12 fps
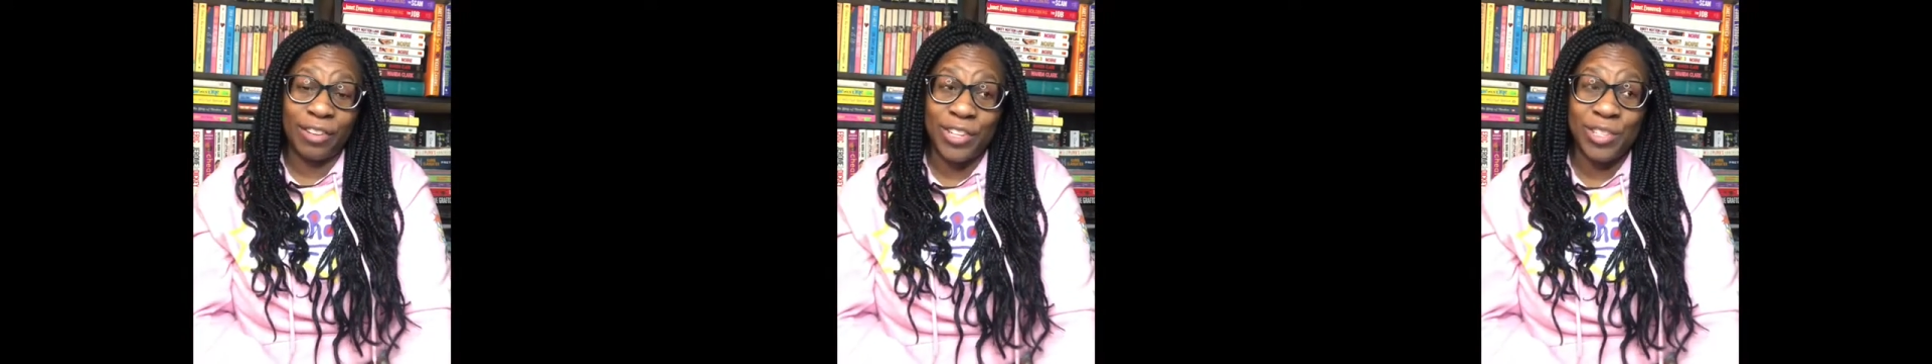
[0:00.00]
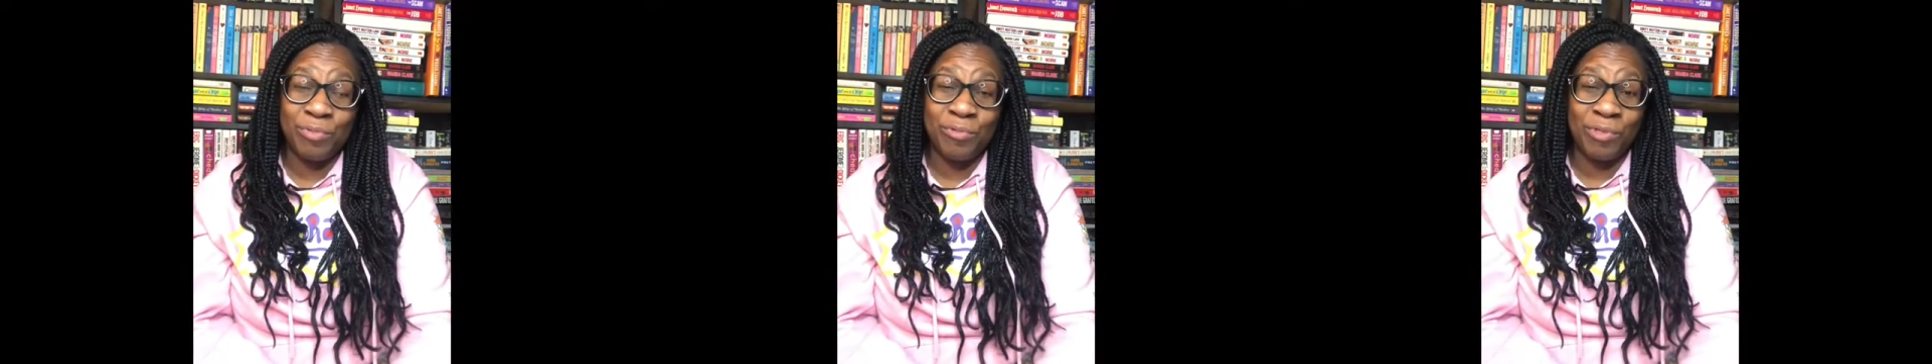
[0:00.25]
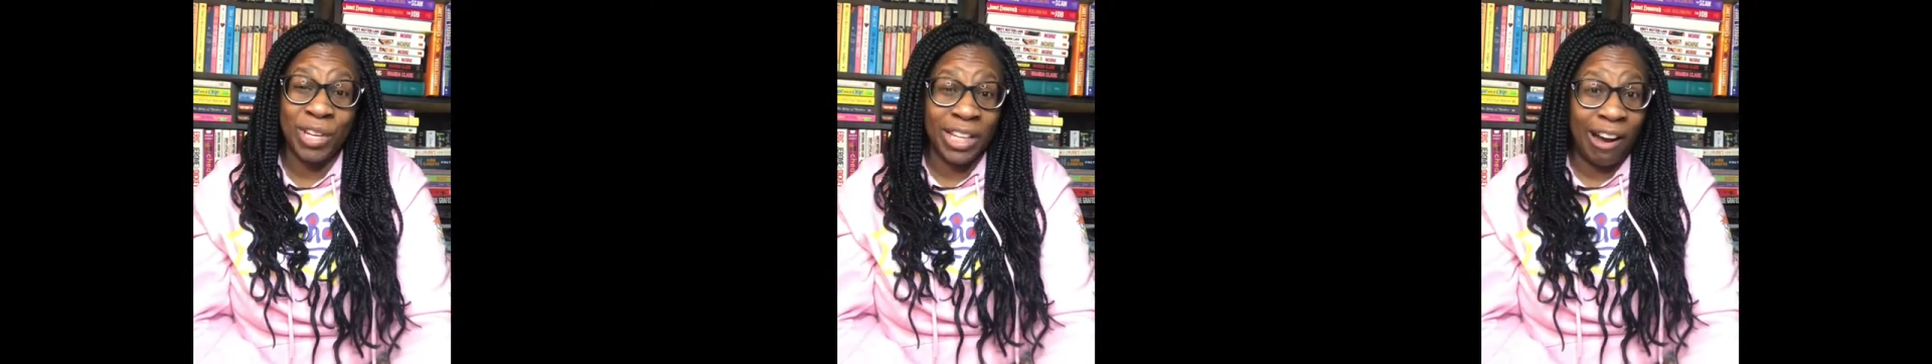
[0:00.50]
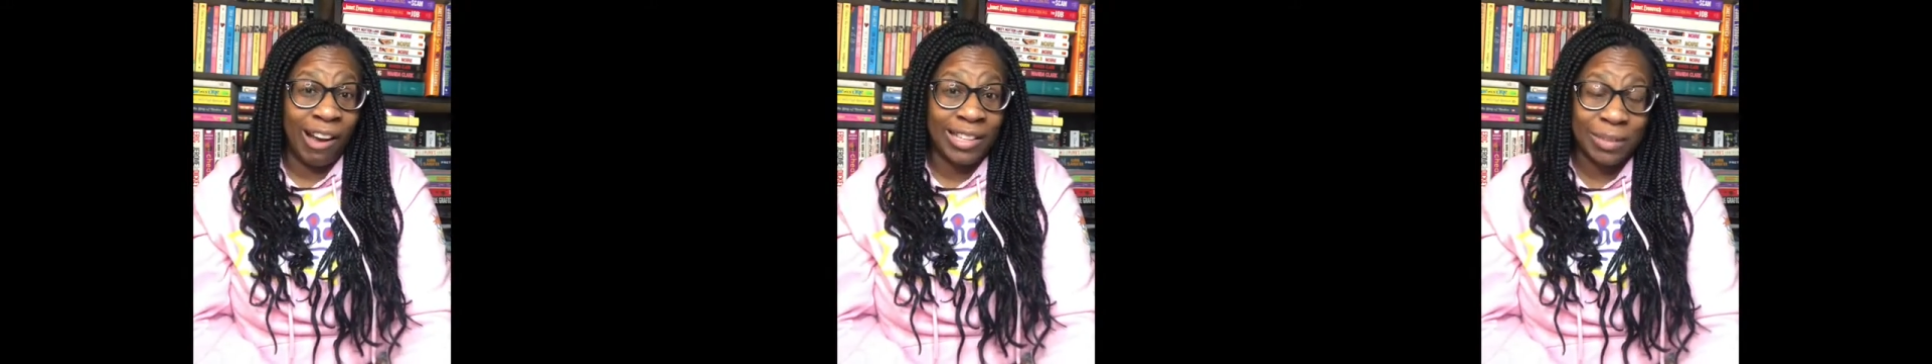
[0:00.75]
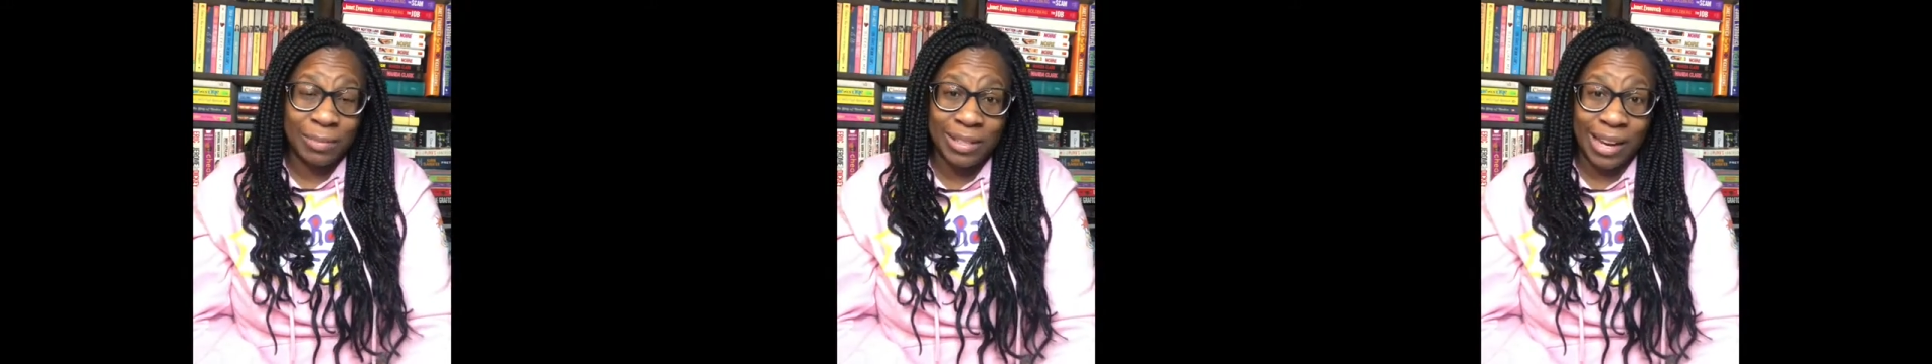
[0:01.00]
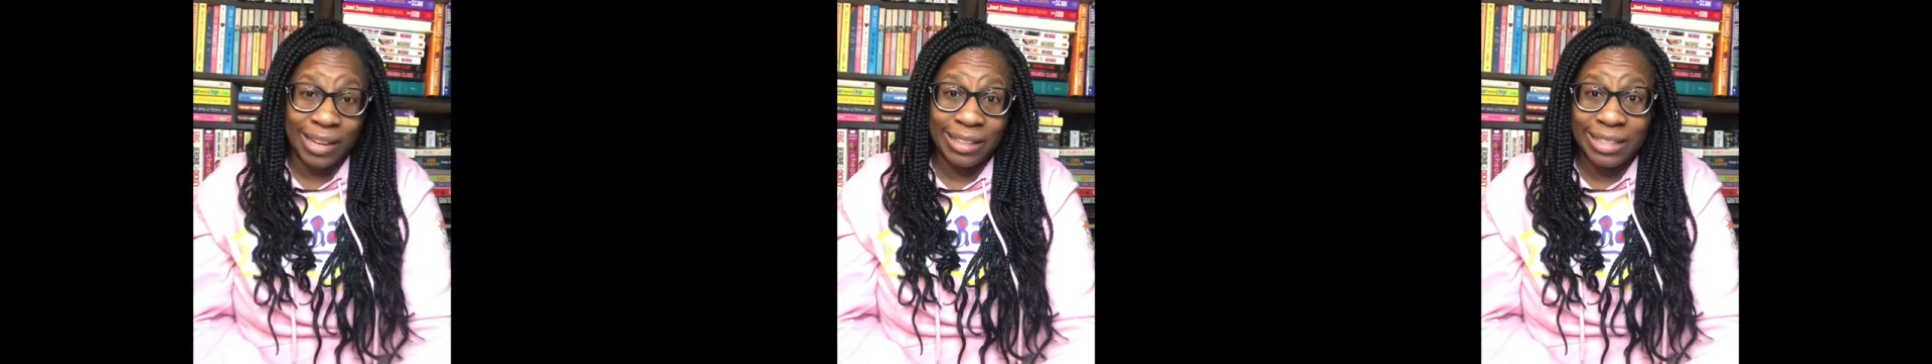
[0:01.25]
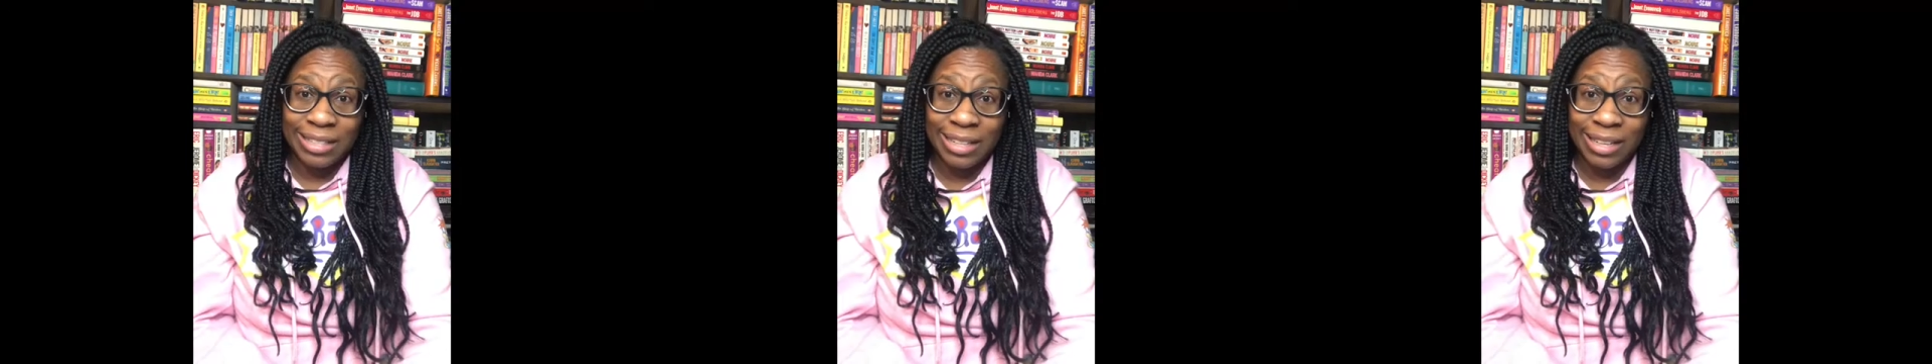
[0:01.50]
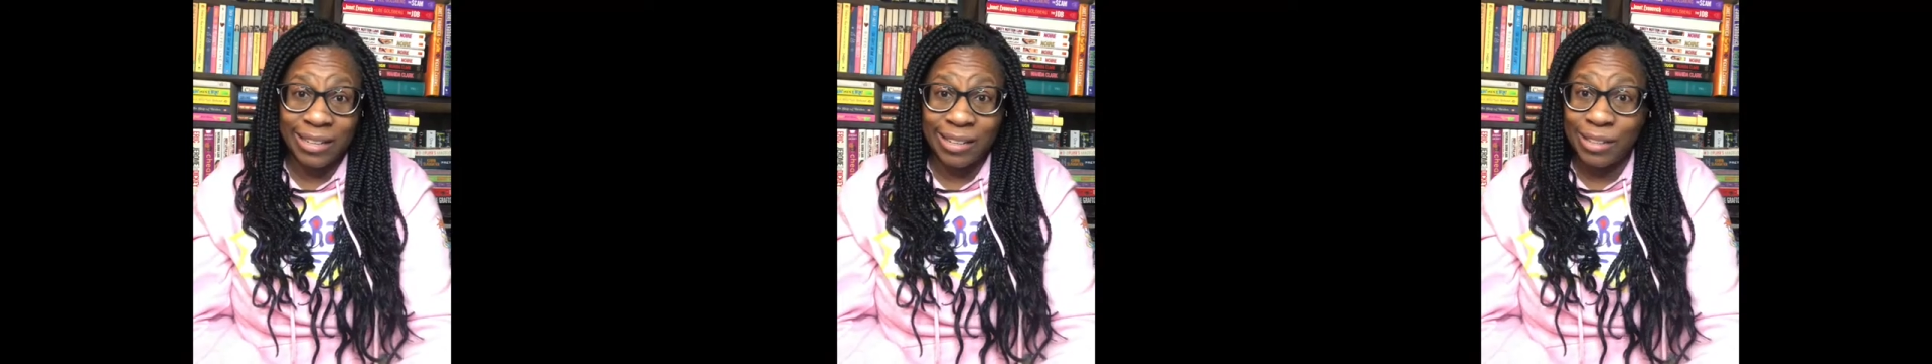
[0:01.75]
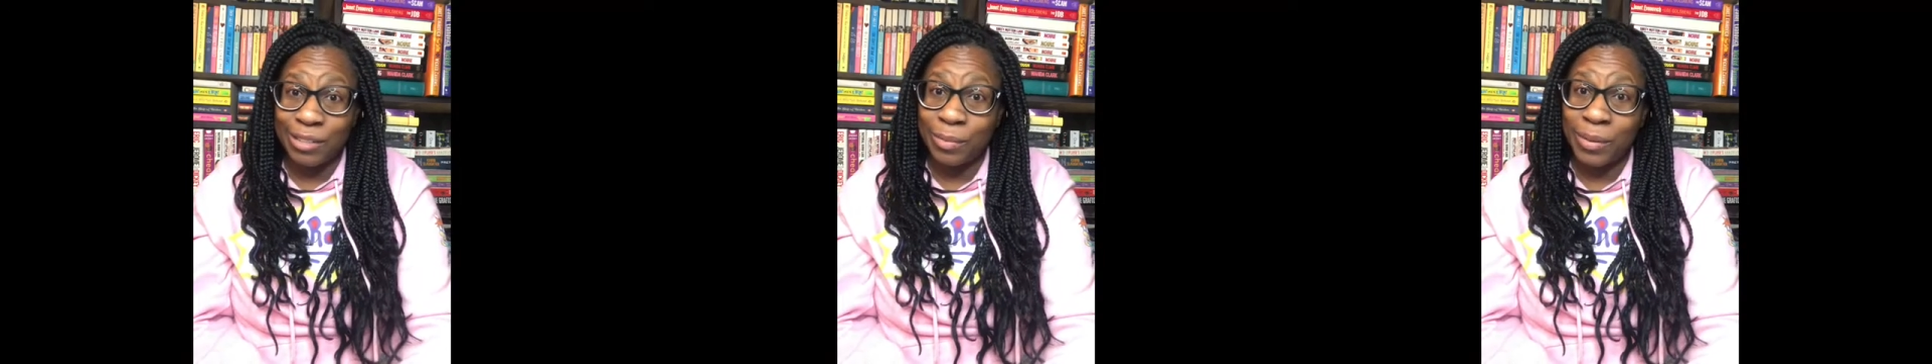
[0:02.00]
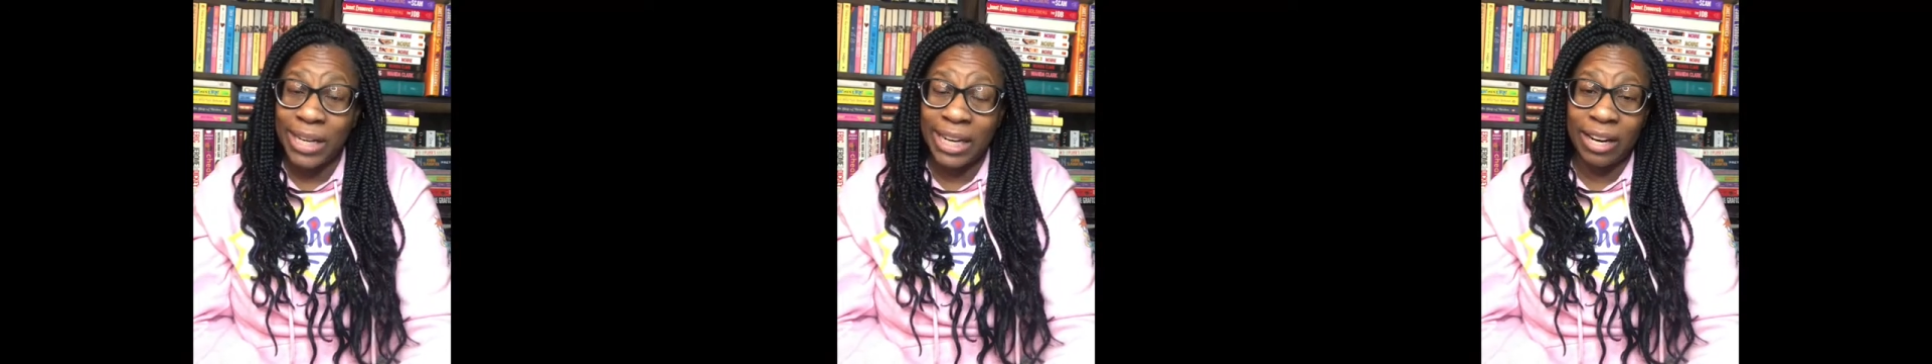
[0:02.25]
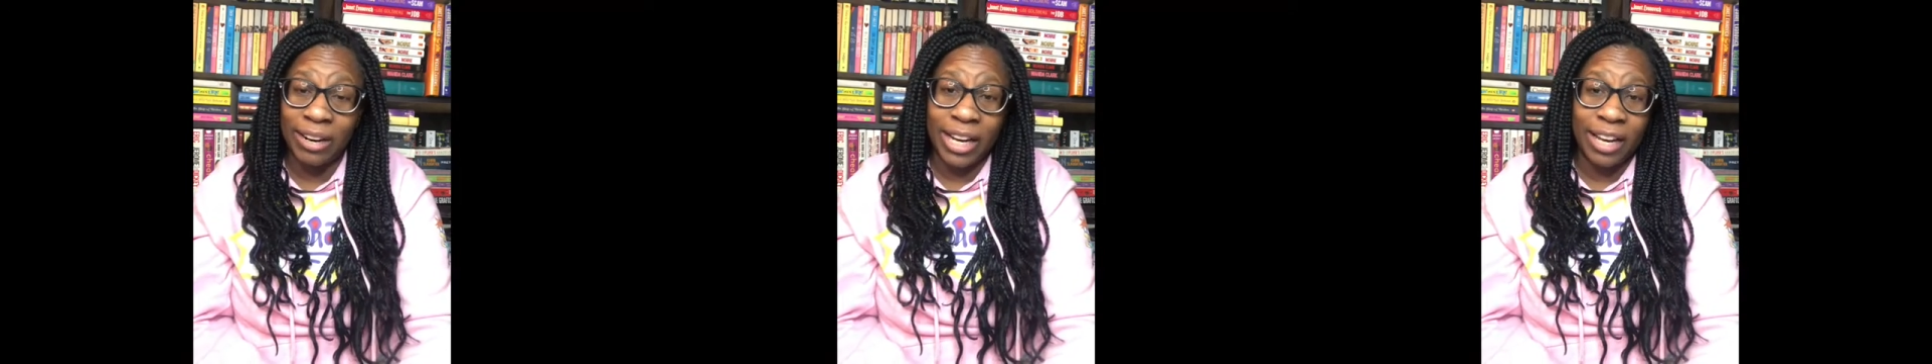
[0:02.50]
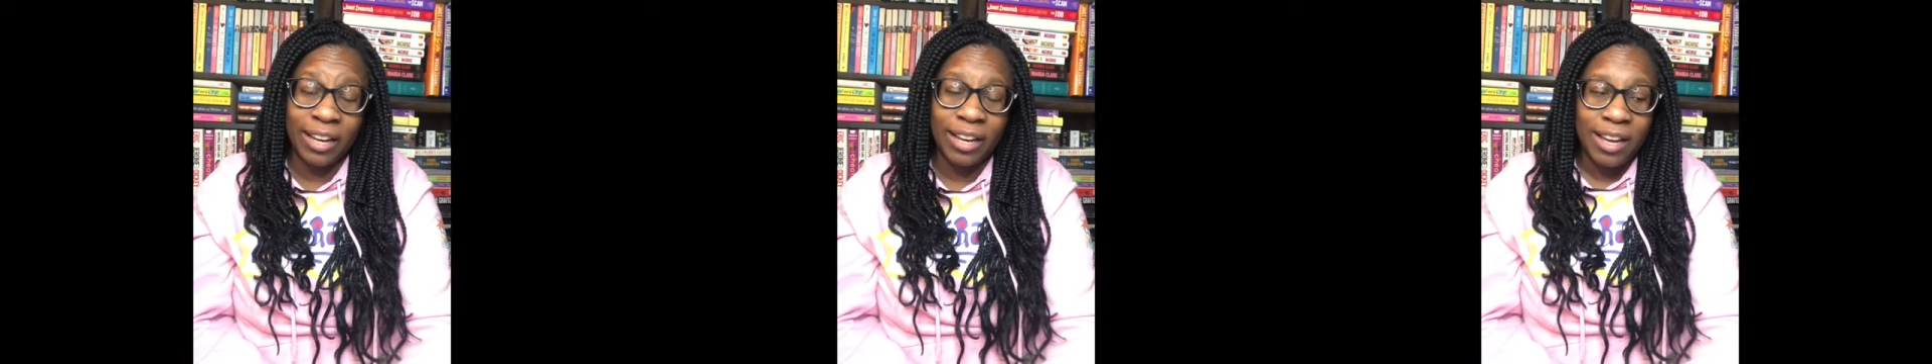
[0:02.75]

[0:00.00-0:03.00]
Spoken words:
There's some really awesome stylists here in the Des Moines area.